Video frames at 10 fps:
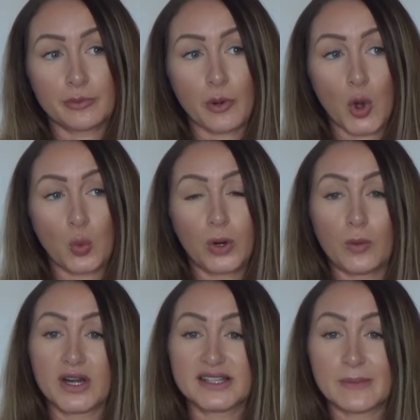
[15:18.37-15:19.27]
but we
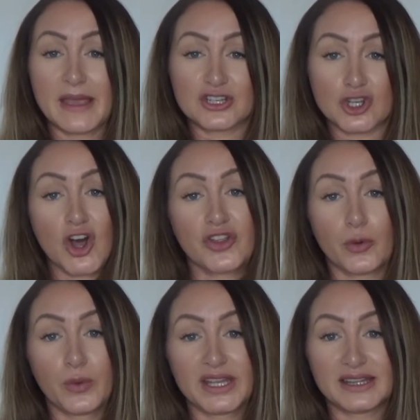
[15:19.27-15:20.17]
wanted to make sure
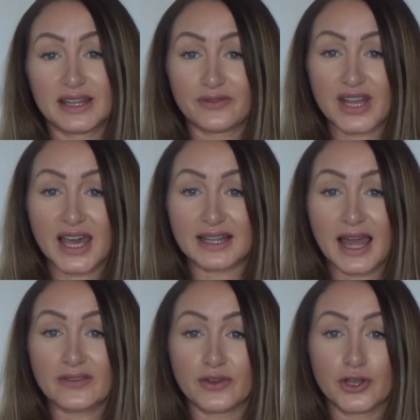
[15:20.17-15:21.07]
that we'd lived our
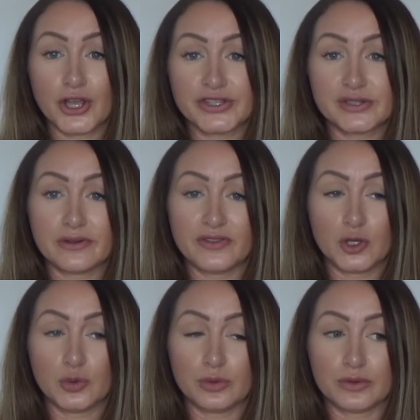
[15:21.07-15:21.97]
life and gone to a
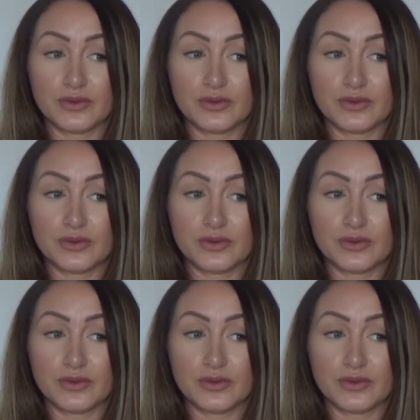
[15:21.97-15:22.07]
few